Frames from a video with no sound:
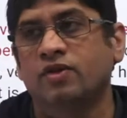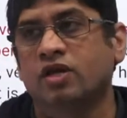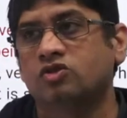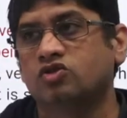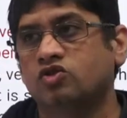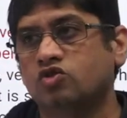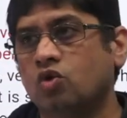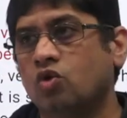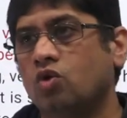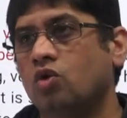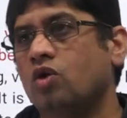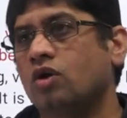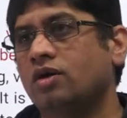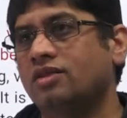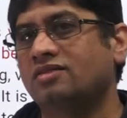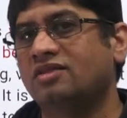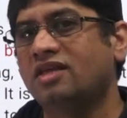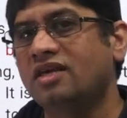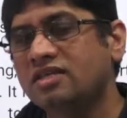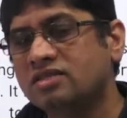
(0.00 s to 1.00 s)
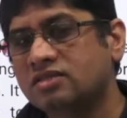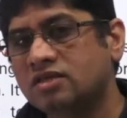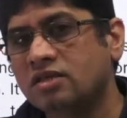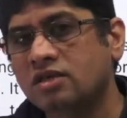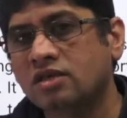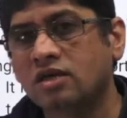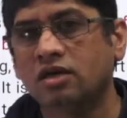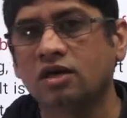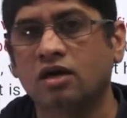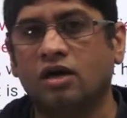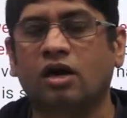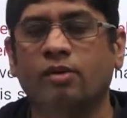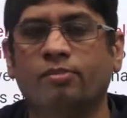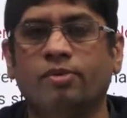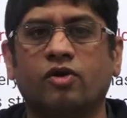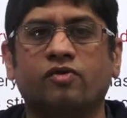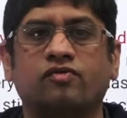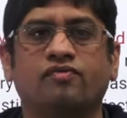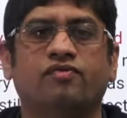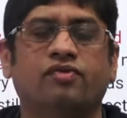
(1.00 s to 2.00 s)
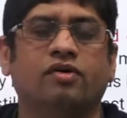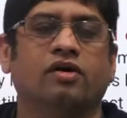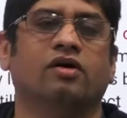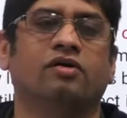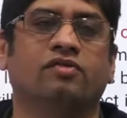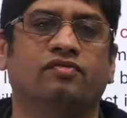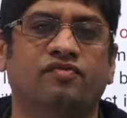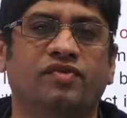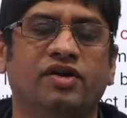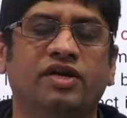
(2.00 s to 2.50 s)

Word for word: So, these couple of uh,